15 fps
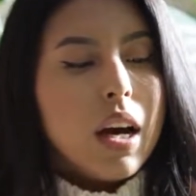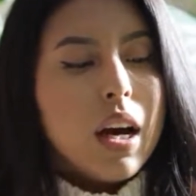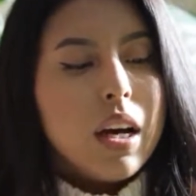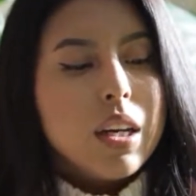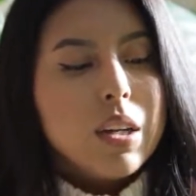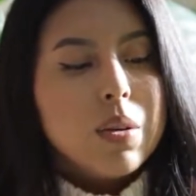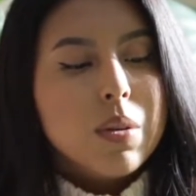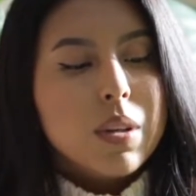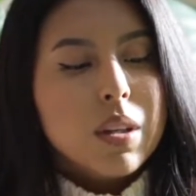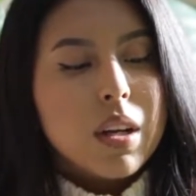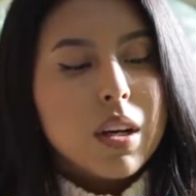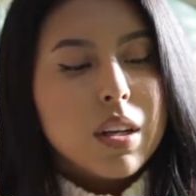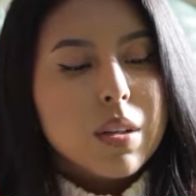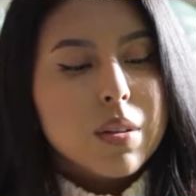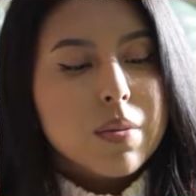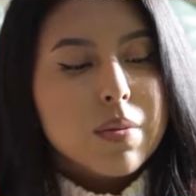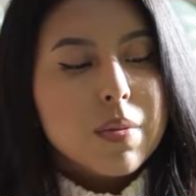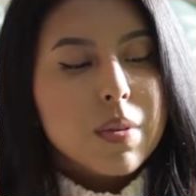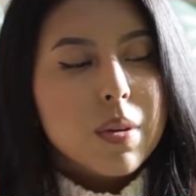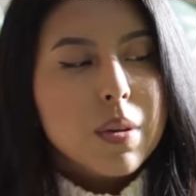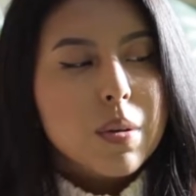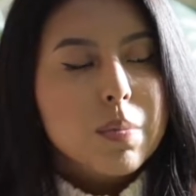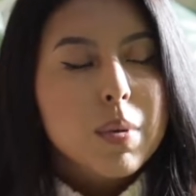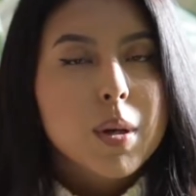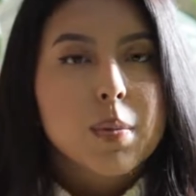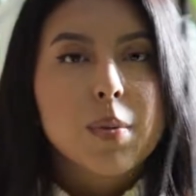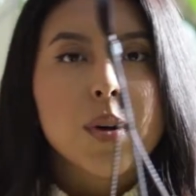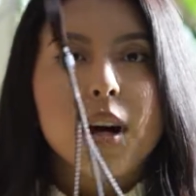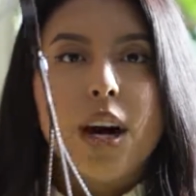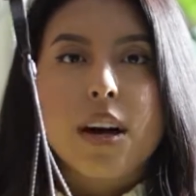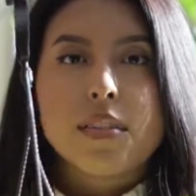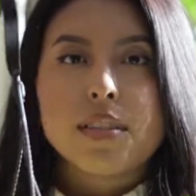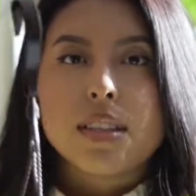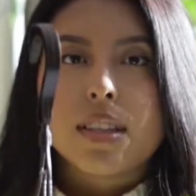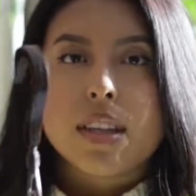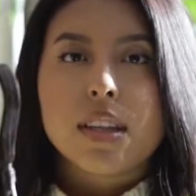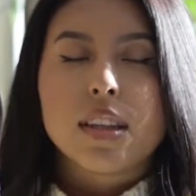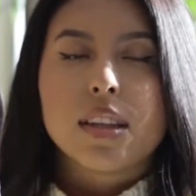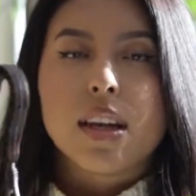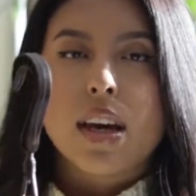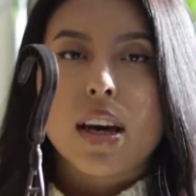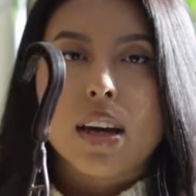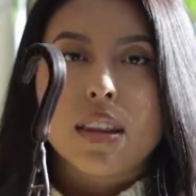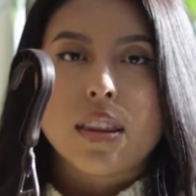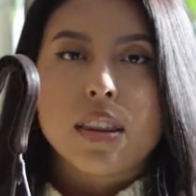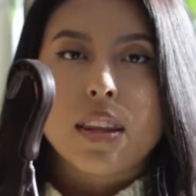I know a lot of people have said that